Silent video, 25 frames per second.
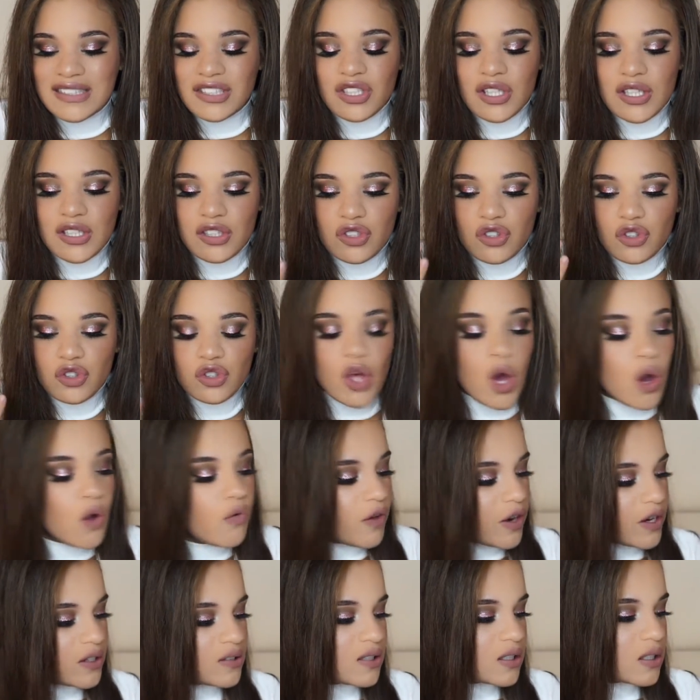It's so
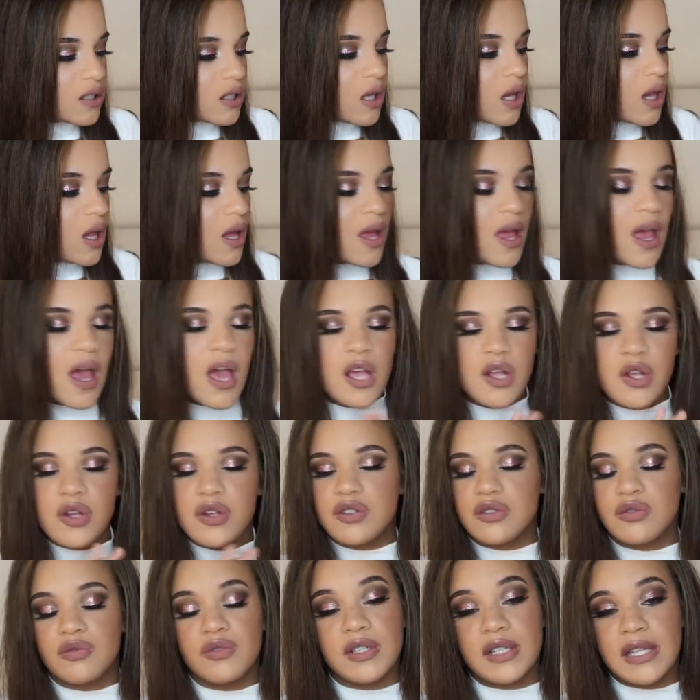versatile, you
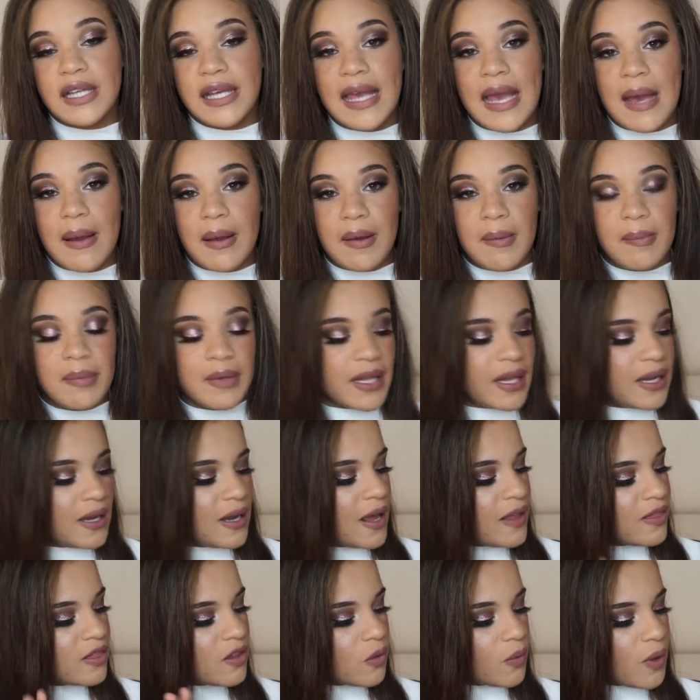just really can't complain.
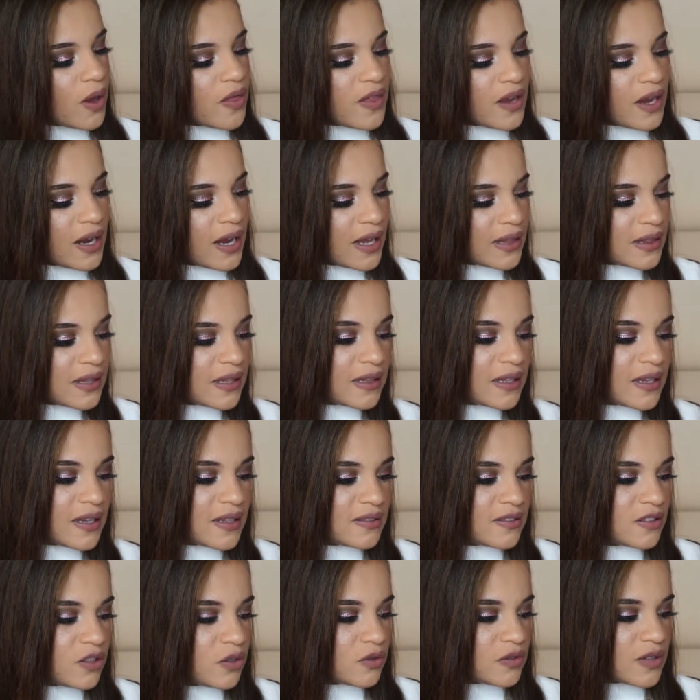And the one that I get the
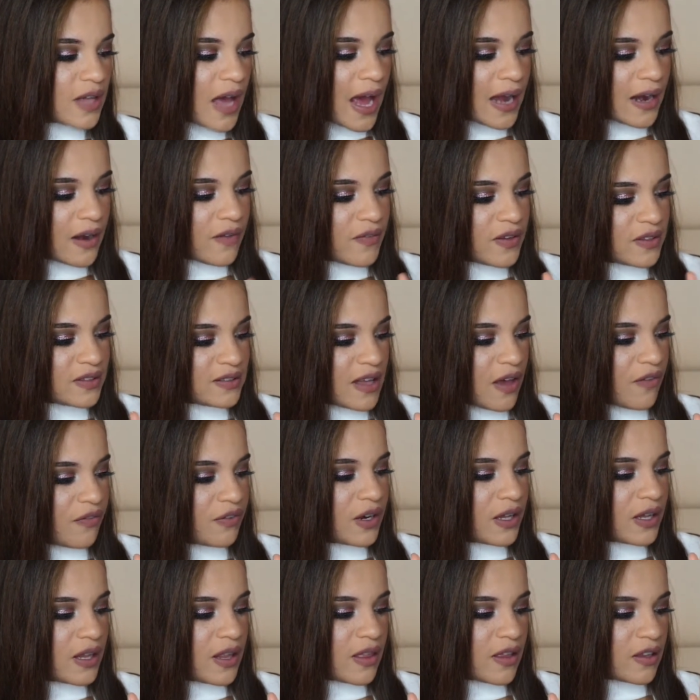least use out of is
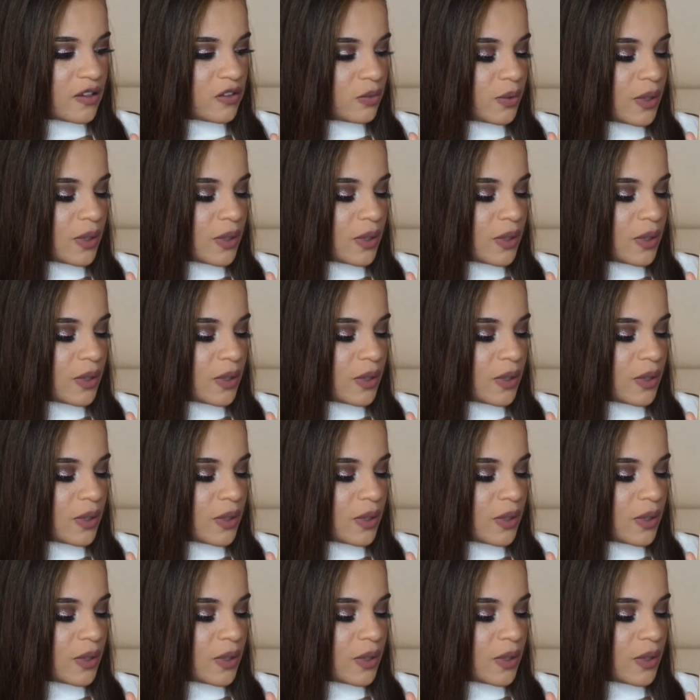definitely this